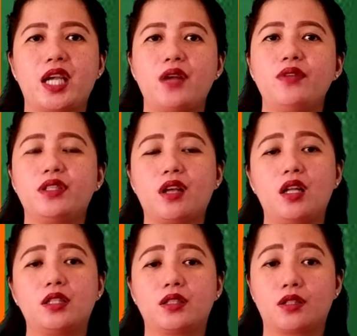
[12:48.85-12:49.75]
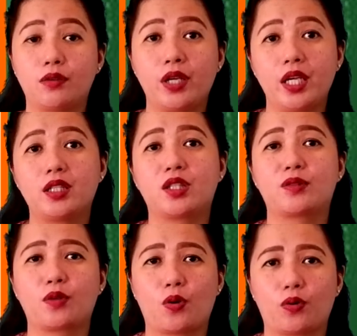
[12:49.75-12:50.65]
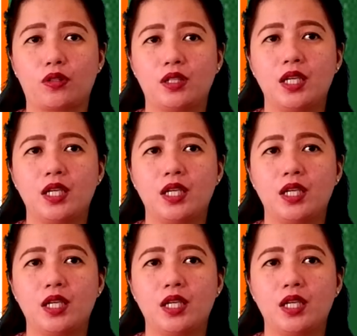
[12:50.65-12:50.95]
can result to heat stroke